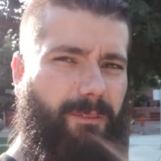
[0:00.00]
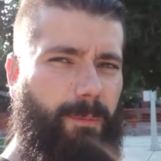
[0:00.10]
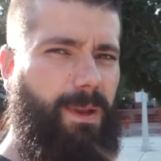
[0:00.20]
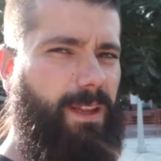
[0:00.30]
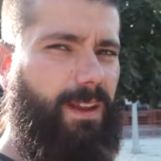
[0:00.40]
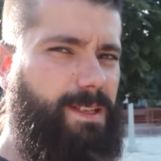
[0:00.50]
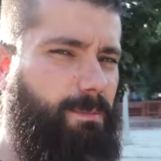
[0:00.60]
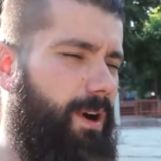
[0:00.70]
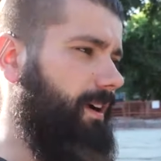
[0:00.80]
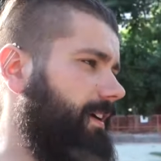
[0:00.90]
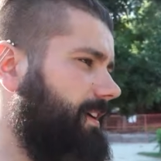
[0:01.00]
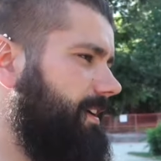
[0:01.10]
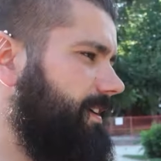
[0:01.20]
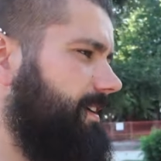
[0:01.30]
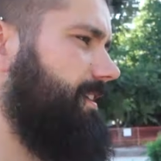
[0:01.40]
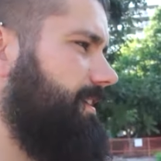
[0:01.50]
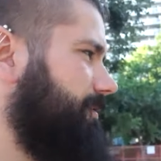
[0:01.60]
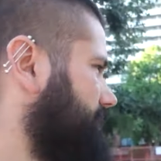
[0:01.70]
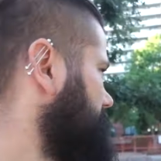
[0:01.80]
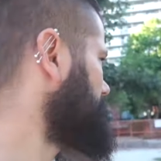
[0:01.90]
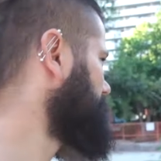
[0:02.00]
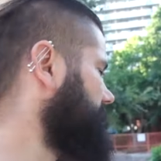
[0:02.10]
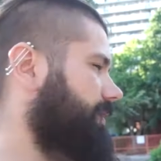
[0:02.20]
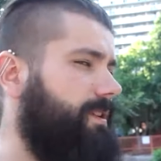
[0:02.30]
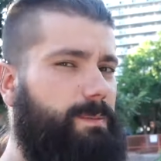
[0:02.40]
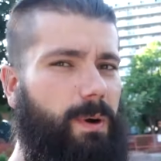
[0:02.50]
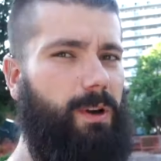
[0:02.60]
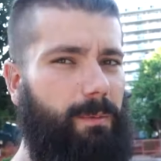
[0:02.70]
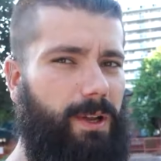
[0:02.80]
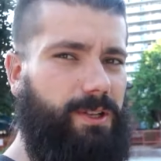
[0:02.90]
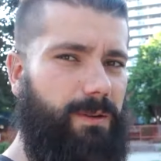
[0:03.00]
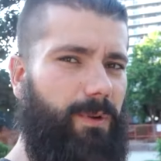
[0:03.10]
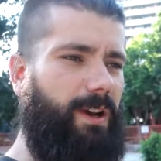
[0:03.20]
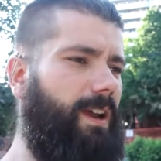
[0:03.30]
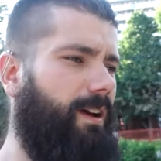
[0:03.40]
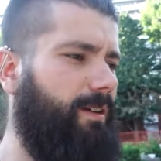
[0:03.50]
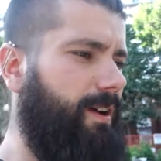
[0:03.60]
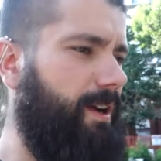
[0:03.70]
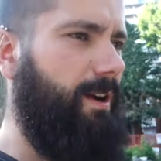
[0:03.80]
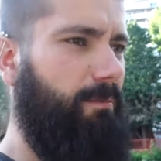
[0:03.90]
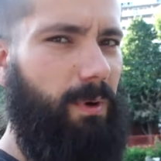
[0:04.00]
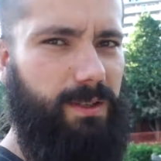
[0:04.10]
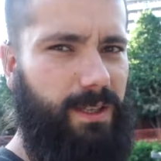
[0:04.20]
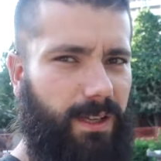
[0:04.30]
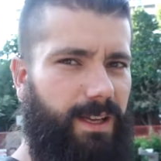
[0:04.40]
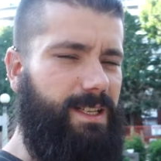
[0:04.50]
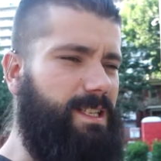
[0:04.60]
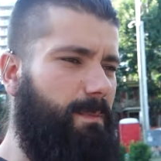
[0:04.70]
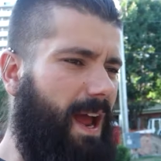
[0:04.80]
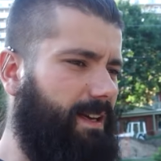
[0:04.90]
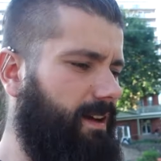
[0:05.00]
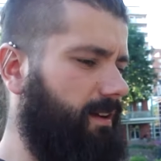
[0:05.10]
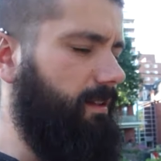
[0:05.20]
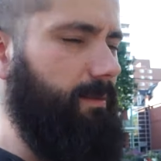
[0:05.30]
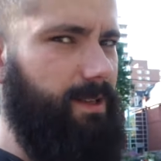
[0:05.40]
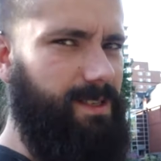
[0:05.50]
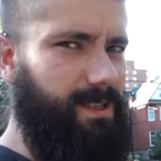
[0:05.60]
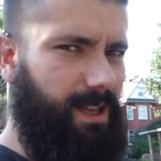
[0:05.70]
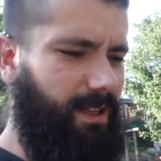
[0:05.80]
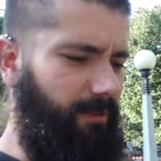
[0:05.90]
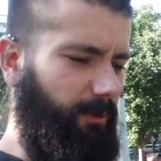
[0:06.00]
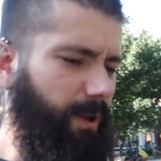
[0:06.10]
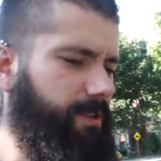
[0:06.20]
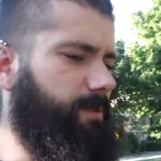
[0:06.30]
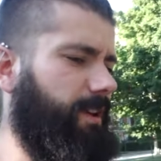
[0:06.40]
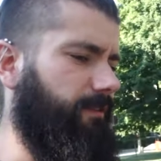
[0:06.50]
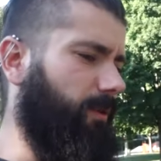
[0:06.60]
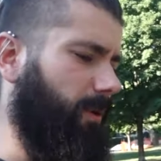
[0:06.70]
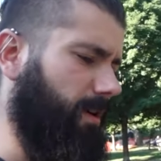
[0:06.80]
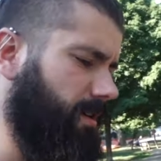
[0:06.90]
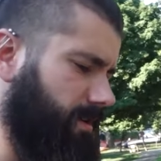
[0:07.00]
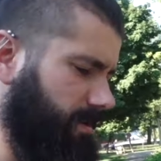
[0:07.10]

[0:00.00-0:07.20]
for me, that's Mark. So we're going to go to this Pokemon gym right now. Mark's going to lay a smackdown on him because he's like level, what, 24?